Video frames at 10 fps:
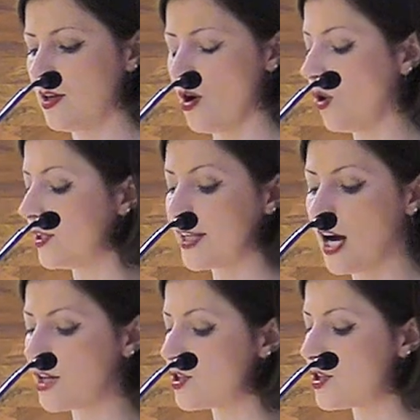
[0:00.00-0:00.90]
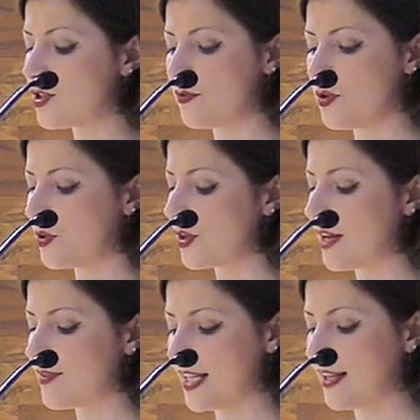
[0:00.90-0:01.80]
Holding hundreds of new
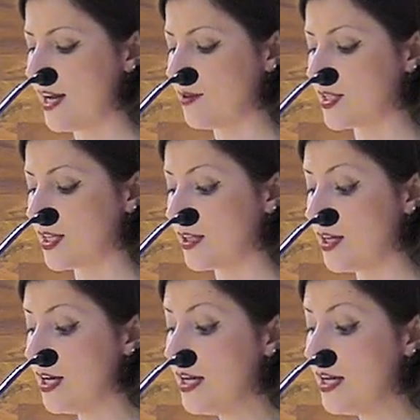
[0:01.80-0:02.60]
graves and counting,